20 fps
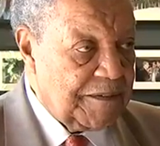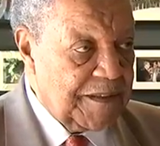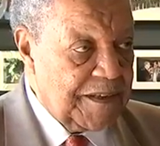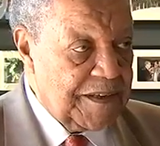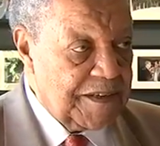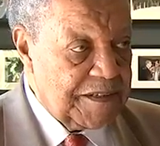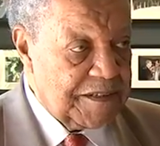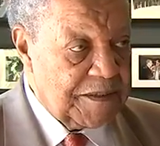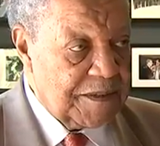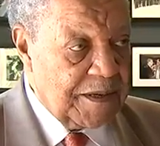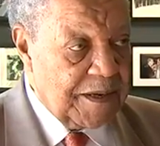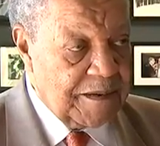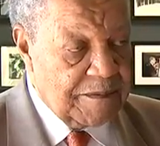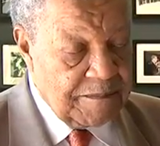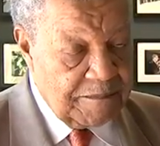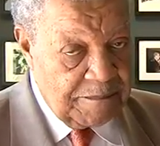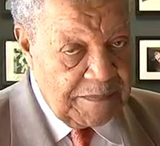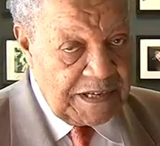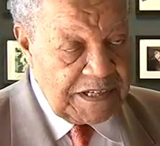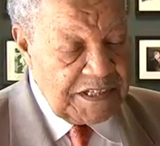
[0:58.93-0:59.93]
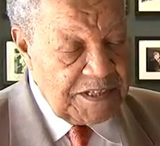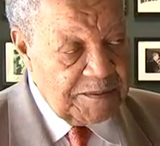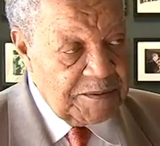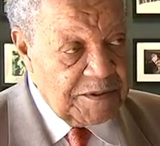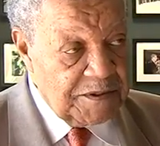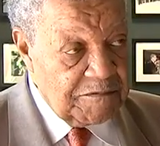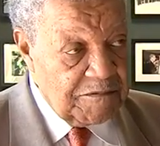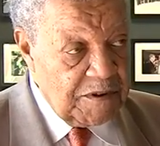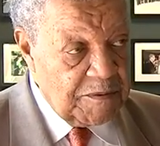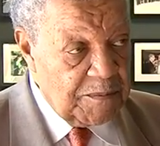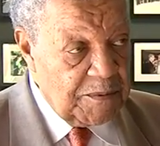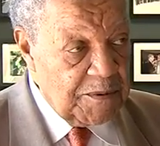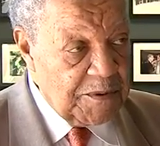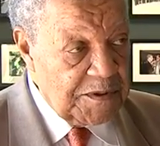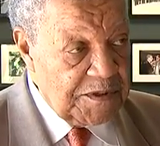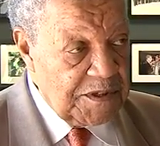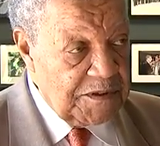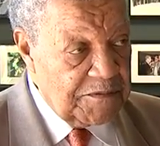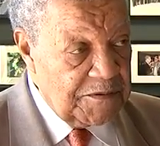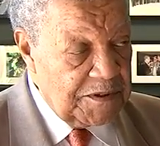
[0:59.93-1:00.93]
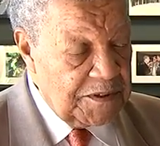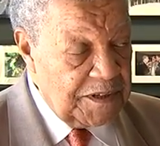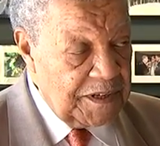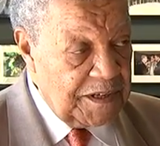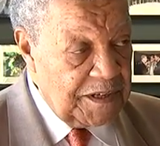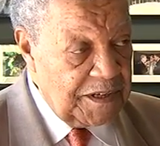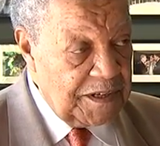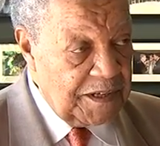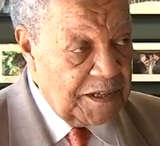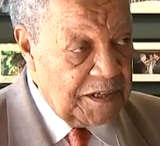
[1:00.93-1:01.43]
things based upon the reports that we're getting.